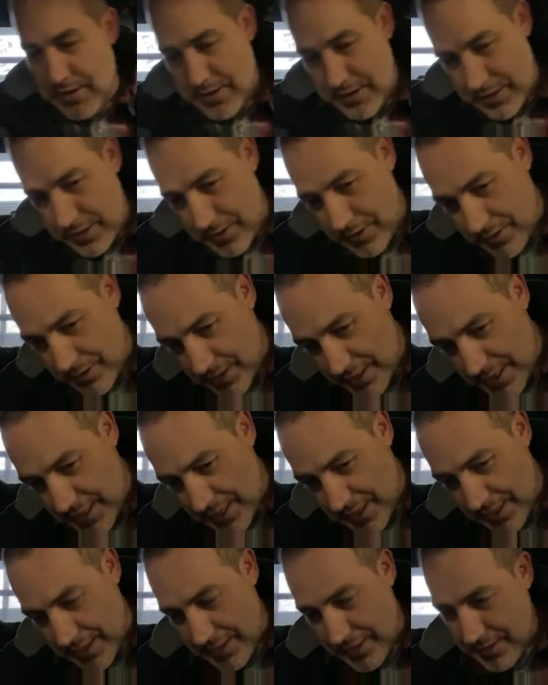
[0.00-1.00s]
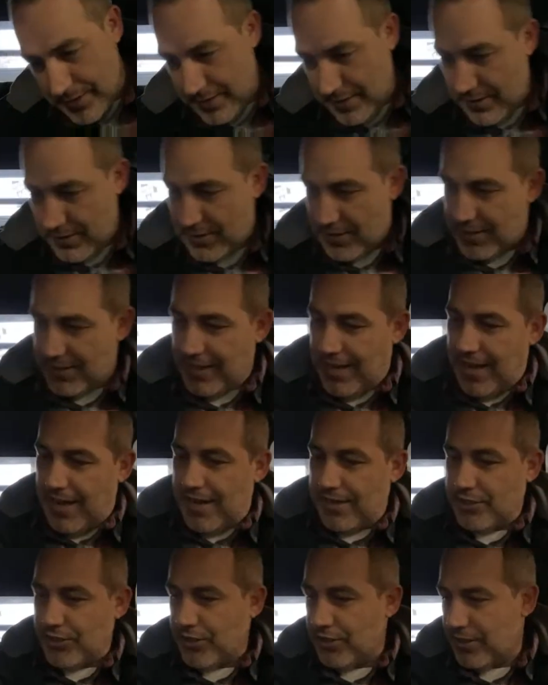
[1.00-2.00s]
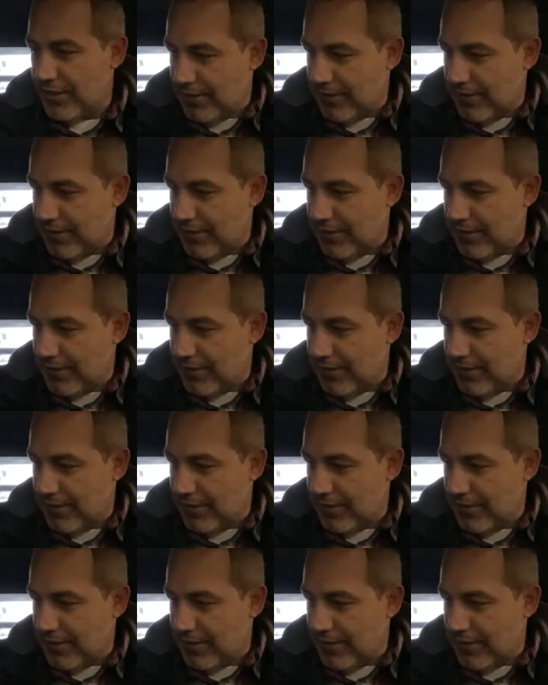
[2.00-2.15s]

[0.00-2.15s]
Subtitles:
under the dash.